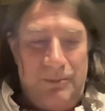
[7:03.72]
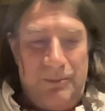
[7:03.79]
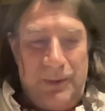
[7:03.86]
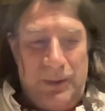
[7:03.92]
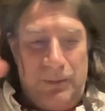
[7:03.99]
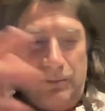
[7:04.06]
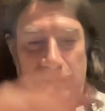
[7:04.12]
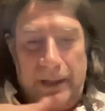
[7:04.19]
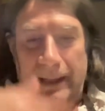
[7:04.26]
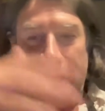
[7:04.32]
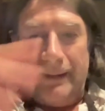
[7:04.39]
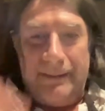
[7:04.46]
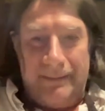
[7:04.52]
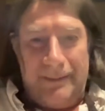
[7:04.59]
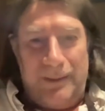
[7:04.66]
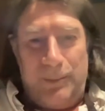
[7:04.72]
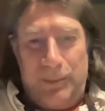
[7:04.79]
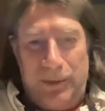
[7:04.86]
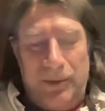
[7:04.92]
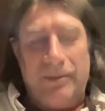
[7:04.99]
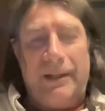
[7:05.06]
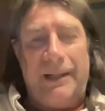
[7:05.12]
You'd write your
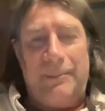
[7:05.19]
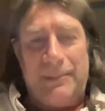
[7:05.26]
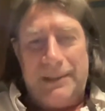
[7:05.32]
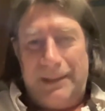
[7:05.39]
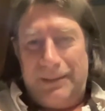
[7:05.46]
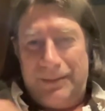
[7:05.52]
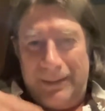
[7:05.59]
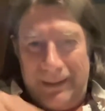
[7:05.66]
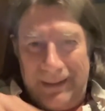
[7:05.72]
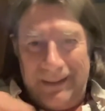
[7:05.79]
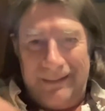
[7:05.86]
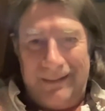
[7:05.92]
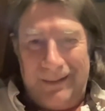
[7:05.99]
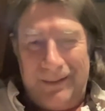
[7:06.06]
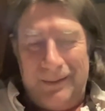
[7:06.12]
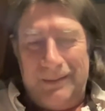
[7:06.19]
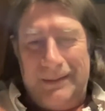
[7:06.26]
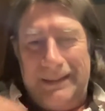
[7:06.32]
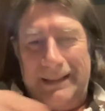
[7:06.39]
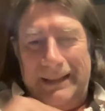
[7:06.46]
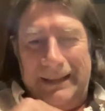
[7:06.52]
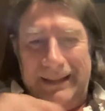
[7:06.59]
programs literally,
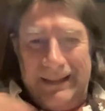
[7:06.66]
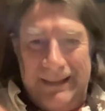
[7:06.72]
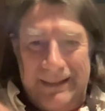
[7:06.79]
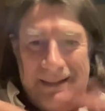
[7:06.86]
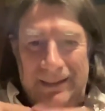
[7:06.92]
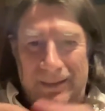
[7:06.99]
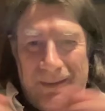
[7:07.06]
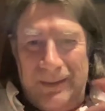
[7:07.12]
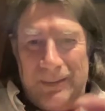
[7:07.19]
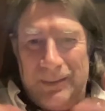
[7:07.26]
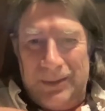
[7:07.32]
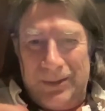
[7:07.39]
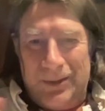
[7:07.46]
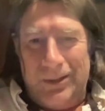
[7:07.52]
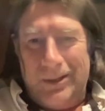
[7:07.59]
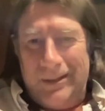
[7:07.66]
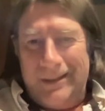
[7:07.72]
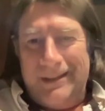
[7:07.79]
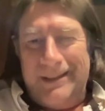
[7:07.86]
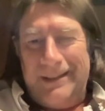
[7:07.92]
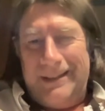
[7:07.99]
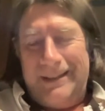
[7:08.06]
until it was good,
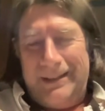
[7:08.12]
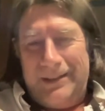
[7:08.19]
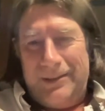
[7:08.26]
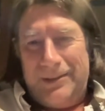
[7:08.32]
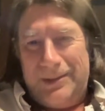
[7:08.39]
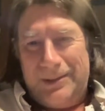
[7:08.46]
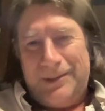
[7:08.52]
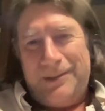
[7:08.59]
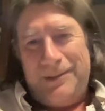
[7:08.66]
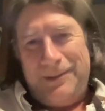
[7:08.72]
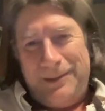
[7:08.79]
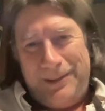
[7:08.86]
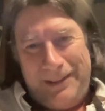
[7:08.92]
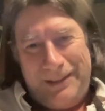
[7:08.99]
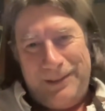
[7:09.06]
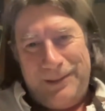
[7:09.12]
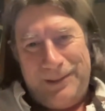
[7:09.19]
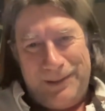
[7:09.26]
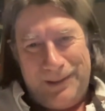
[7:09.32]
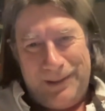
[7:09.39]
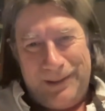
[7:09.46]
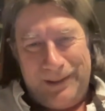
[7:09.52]
and then you'd start
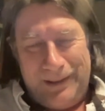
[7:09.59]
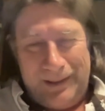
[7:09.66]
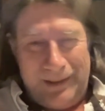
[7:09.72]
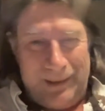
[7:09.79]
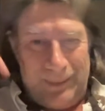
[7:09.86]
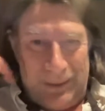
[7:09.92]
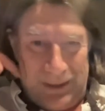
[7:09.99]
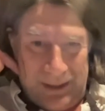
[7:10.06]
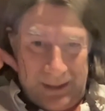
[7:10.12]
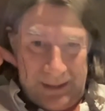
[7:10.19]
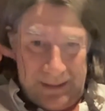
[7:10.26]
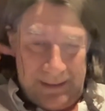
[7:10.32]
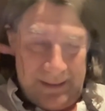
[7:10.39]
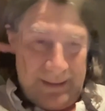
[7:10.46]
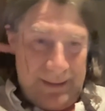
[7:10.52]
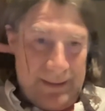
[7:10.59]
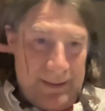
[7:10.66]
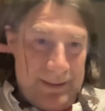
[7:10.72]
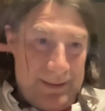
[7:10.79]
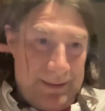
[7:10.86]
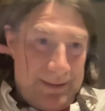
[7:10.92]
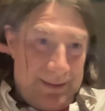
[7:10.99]
in on the machine,
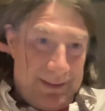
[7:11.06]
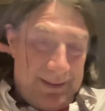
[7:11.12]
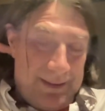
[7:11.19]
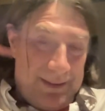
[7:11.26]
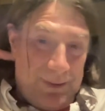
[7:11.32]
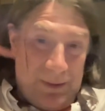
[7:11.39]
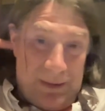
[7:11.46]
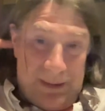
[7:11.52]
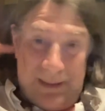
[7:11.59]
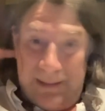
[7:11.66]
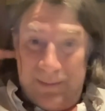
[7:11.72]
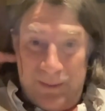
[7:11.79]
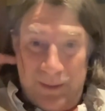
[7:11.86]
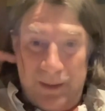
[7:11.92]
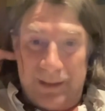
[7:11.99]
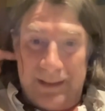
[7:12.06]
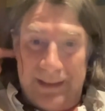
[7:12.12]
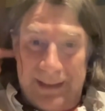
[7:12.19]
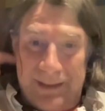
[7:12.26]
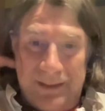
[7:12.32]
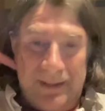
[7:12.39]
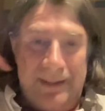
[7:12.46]
because it was a lot of work to
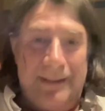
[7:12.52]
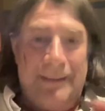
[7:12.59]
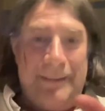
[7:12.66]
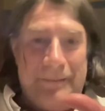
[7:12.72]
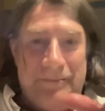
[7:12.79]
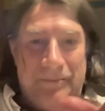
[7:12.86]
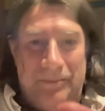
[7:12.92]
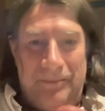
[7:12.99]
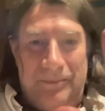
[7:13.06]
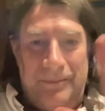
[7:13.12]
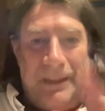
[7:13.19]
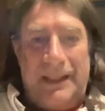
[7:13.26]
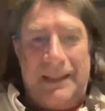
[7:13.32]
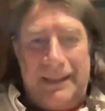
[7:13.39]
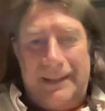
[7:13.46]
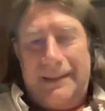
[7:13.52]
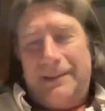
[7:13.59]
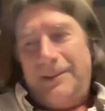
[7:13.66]
actually make to